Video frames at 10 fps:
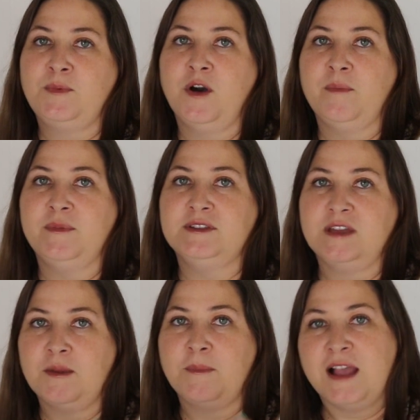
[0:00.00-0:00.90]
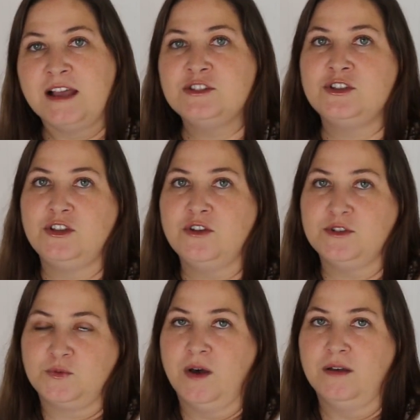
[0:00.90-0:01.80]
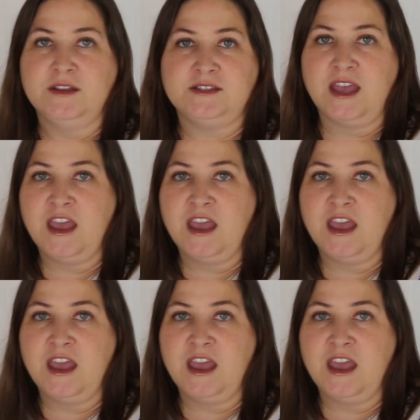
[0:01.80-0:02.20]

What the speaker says: department, it applies to you as well. It's